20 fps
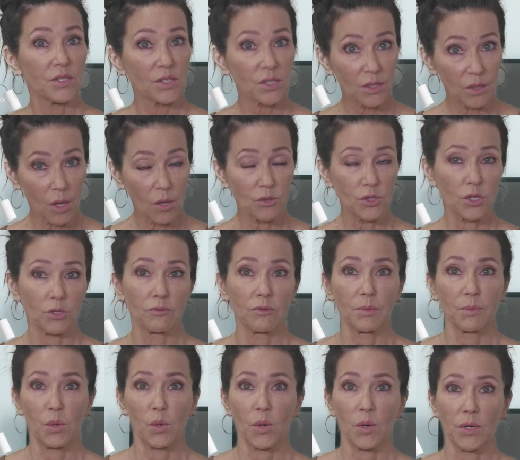Disclosure
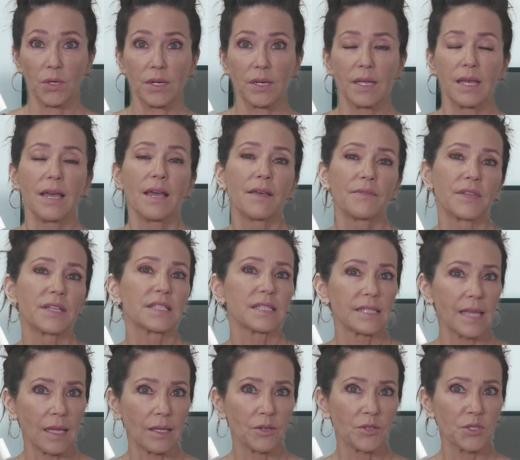Report, the
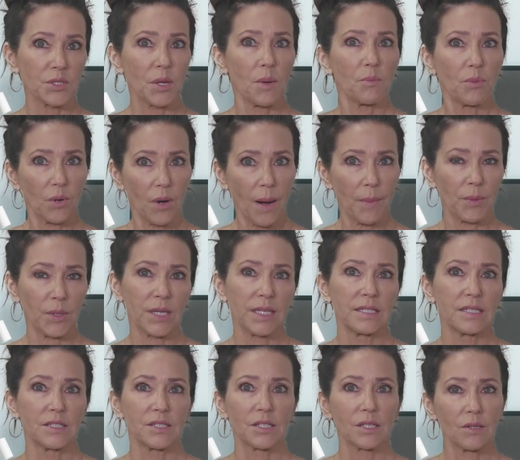Seller's
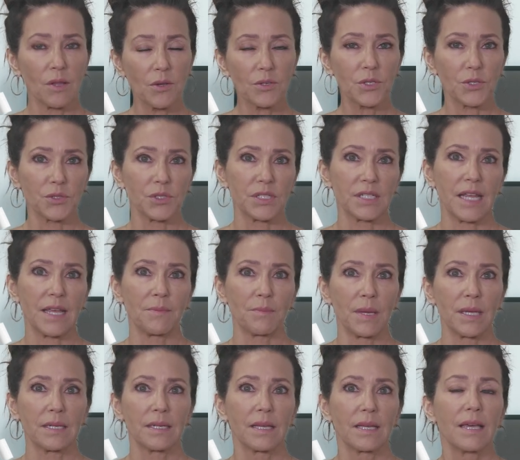Property Disclosure
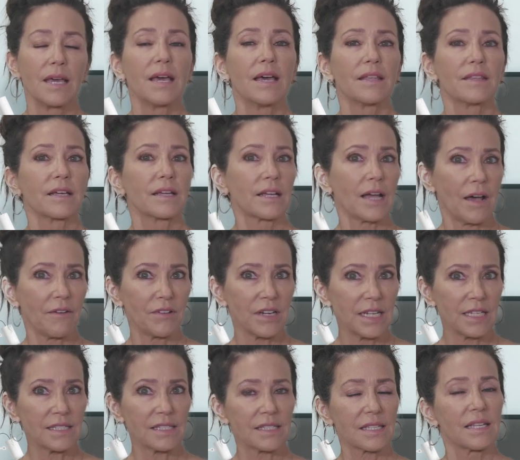Statement, the
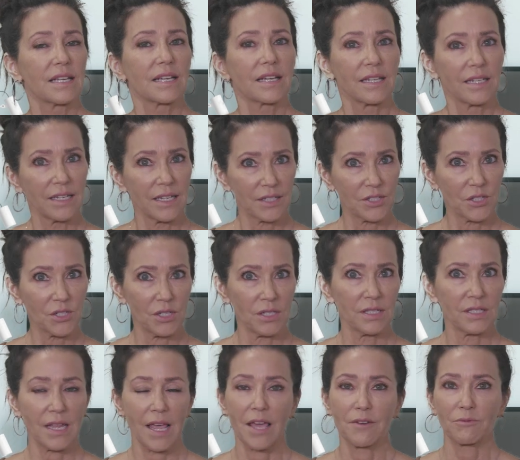Covenants,
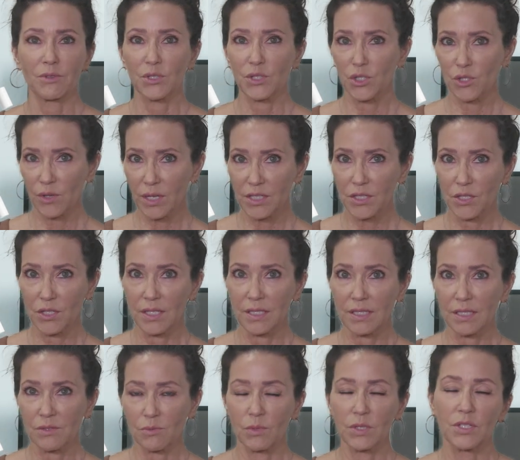Conditions, and
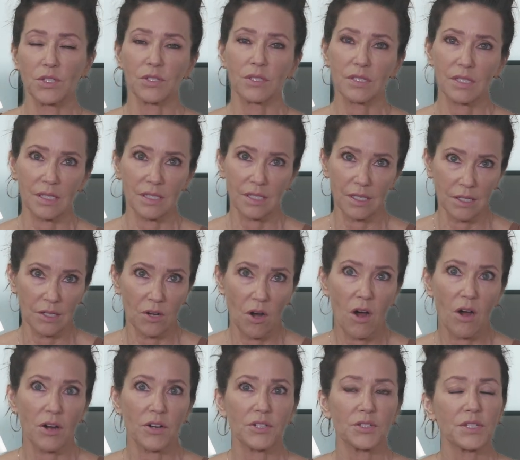Restrictions, which is
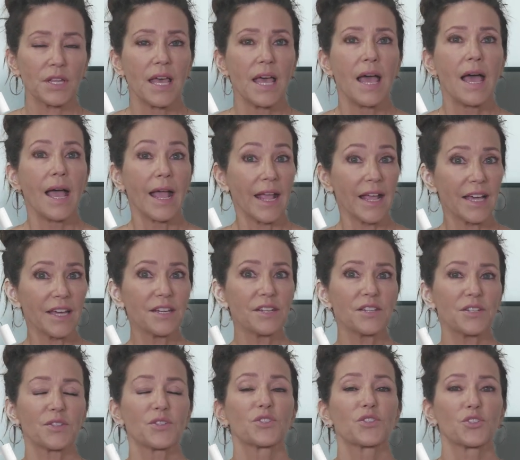CC&Rs,
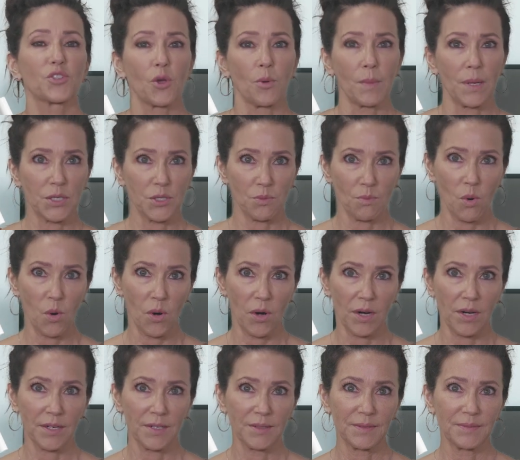and so much
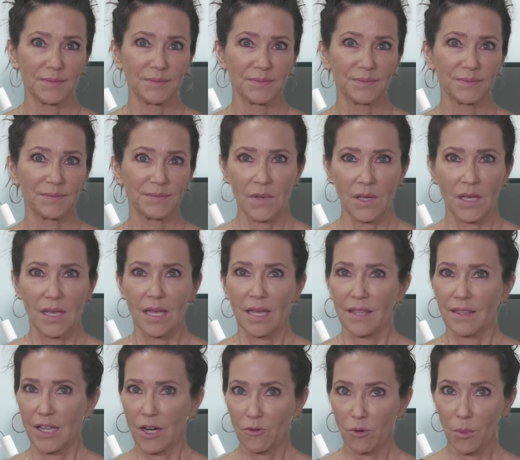more.
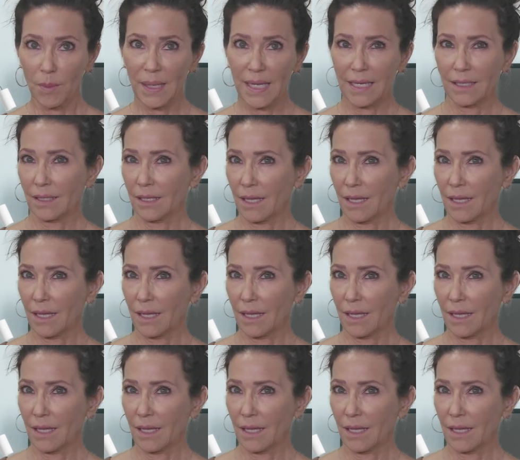There will be a